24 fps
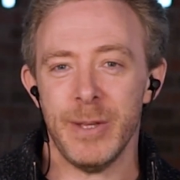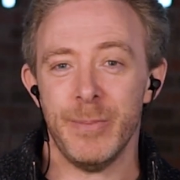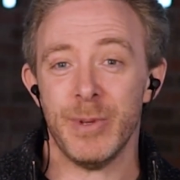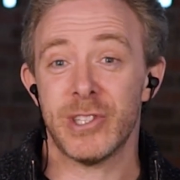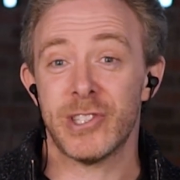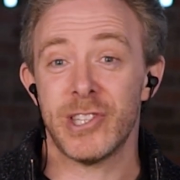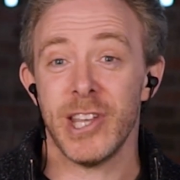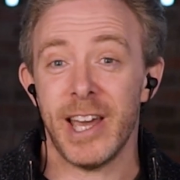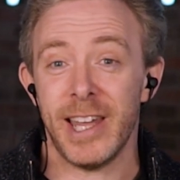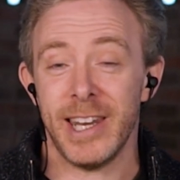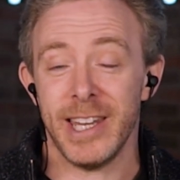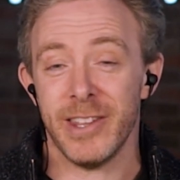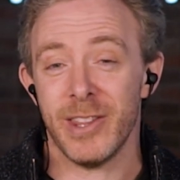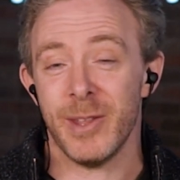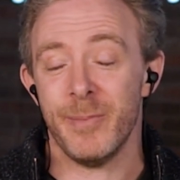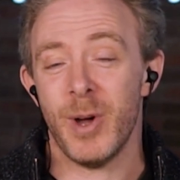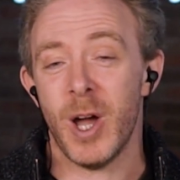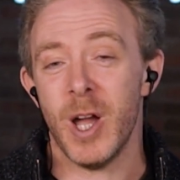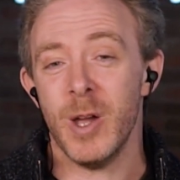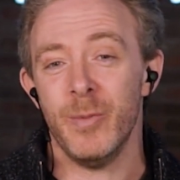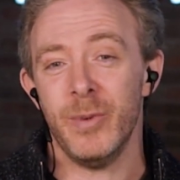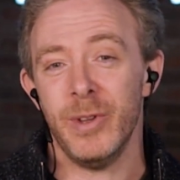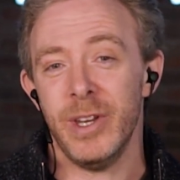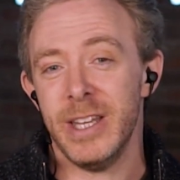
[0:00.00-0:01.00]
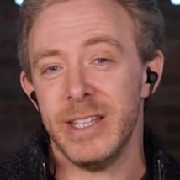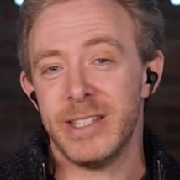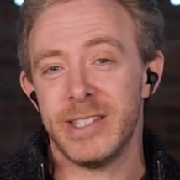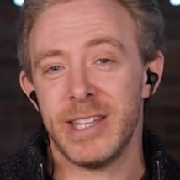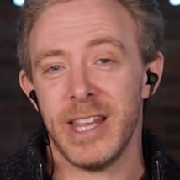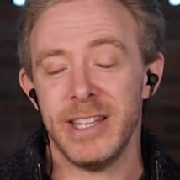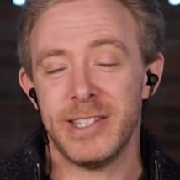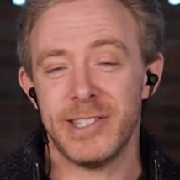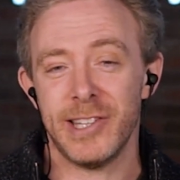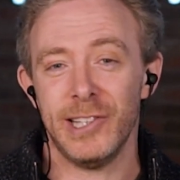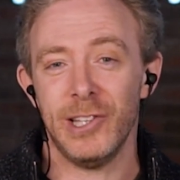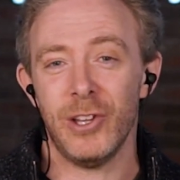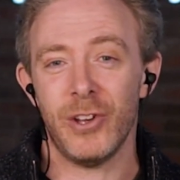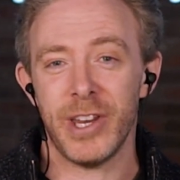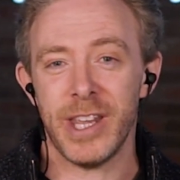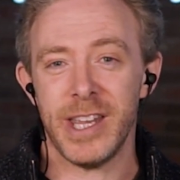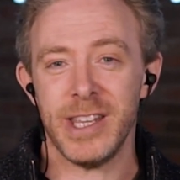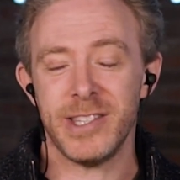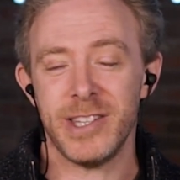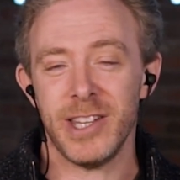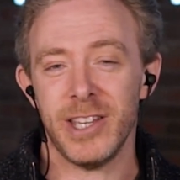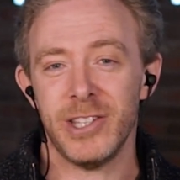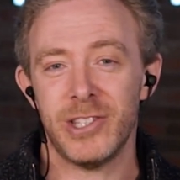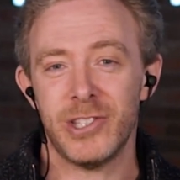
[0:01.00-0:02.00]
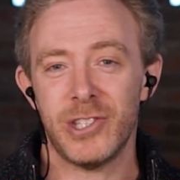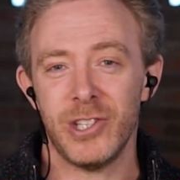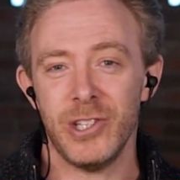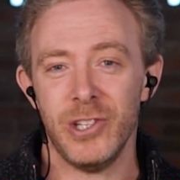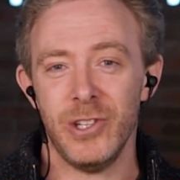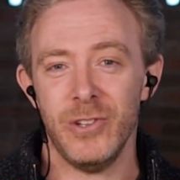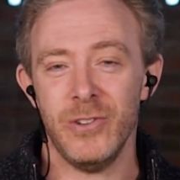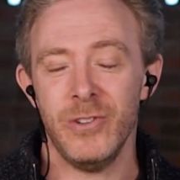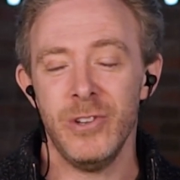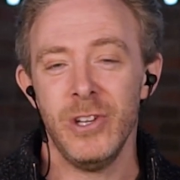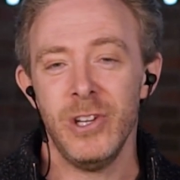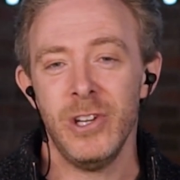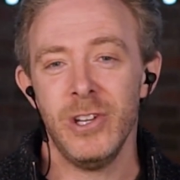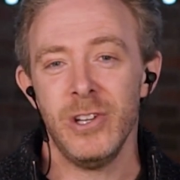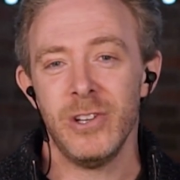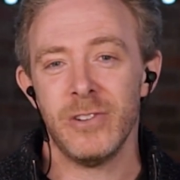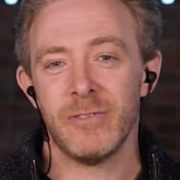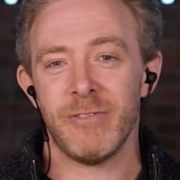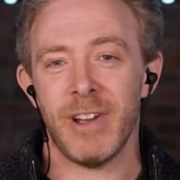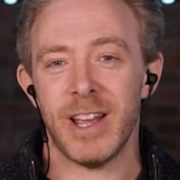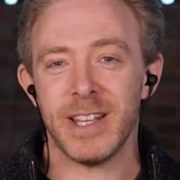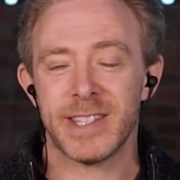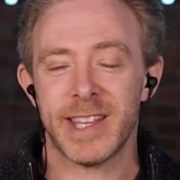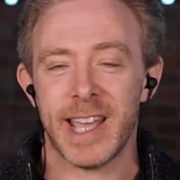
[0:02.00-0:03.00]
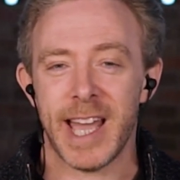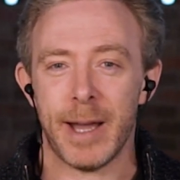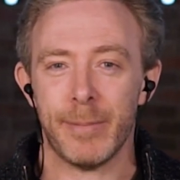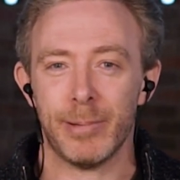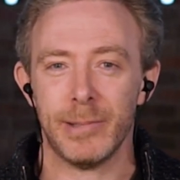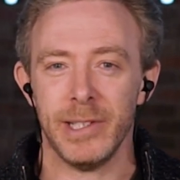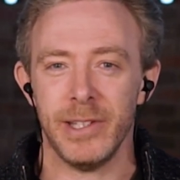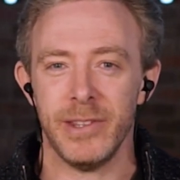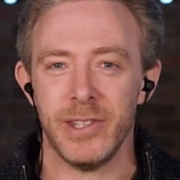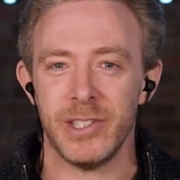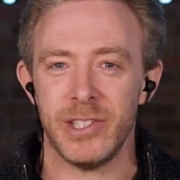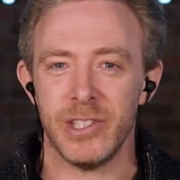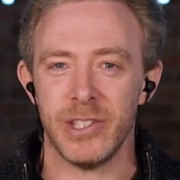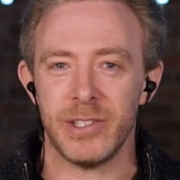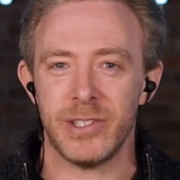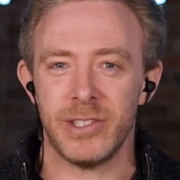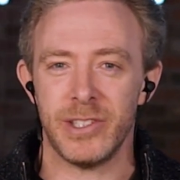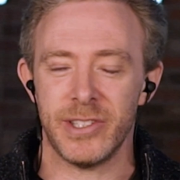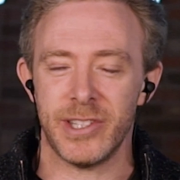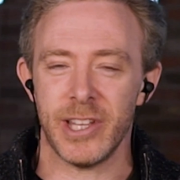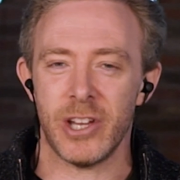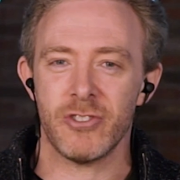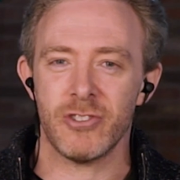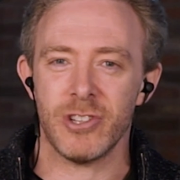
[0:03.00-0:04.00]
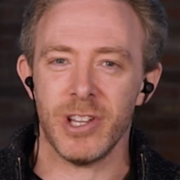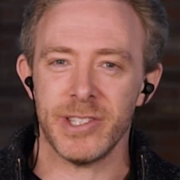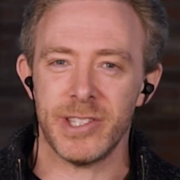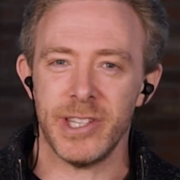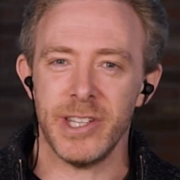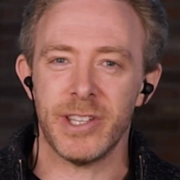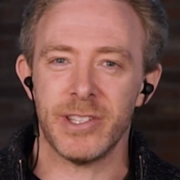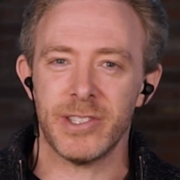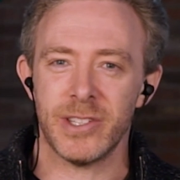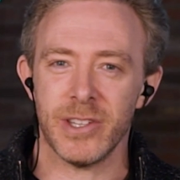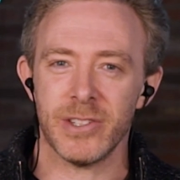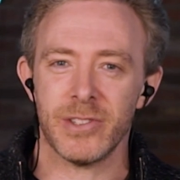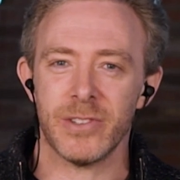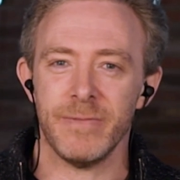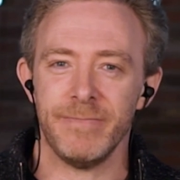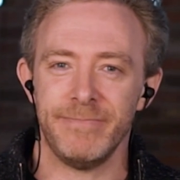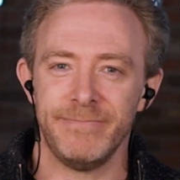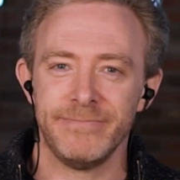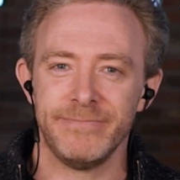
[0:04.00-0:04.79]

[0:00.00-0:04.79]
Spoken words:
But certainly at the moment, it's a lot easier to raise capital in the decentralized ecosystem.